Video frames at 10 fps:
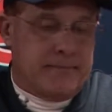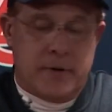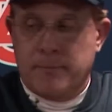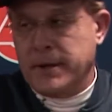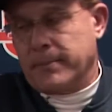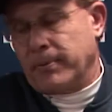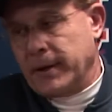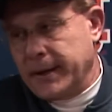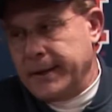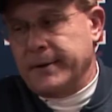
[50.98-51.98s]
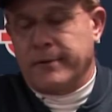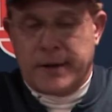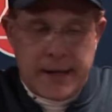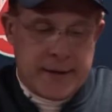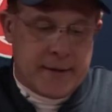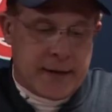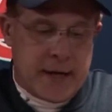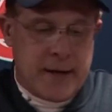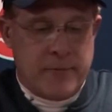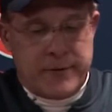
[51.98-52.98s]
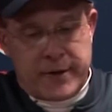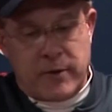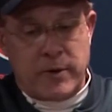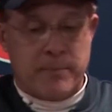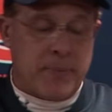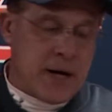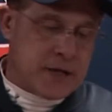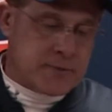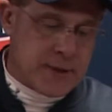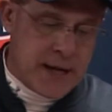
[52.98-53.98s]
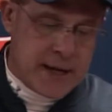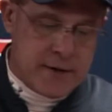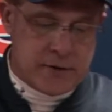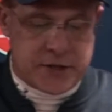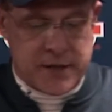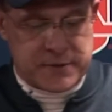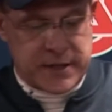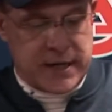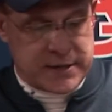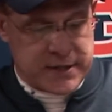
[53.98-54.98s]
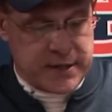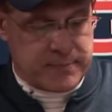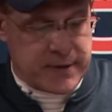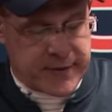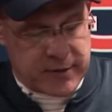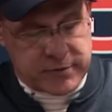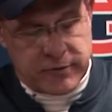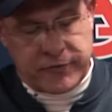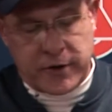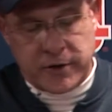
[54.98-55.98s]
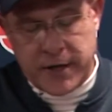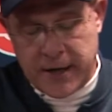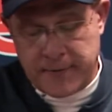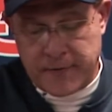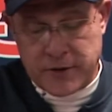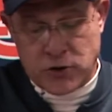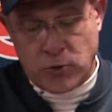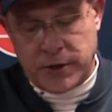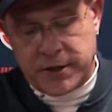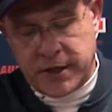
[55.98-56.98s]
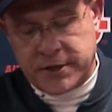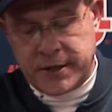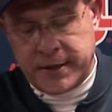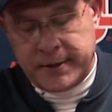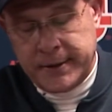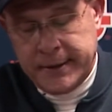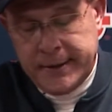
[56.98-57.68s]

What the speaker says: big play, late in the game, we thought we possibly had an interception, got tipped. I think it was on third down, then they scored a touchdown.